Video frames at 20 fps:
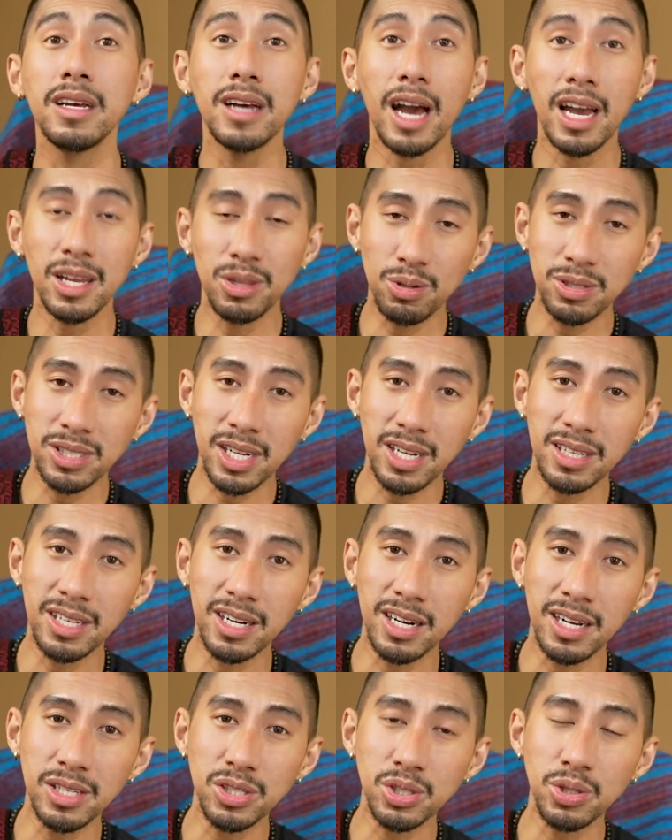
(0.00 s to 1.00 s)
I do
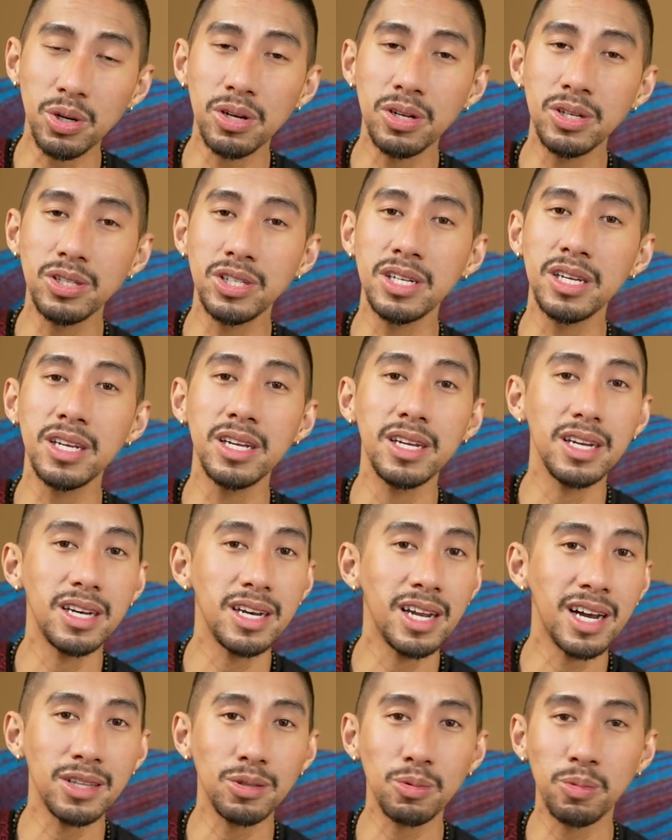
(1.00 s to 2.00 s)
sidereal astrology,
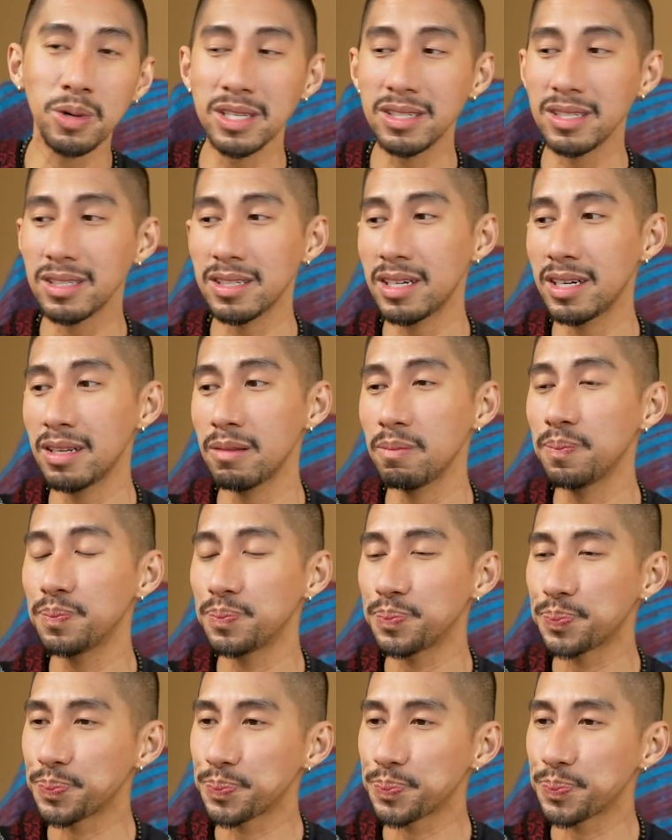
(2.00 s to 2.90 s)
not Western.